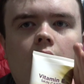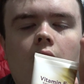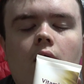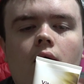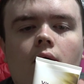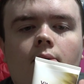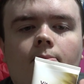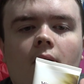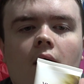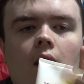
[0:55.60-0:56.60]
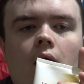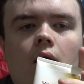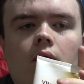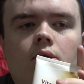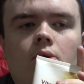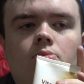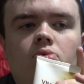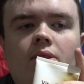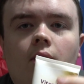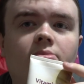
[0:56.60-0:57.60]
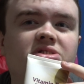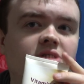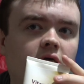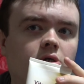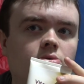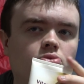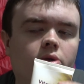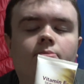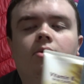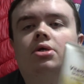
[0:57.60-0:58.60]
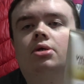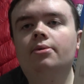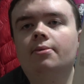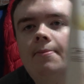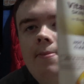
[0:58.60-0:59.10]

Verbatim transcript: Um, I went on the second one, I mean.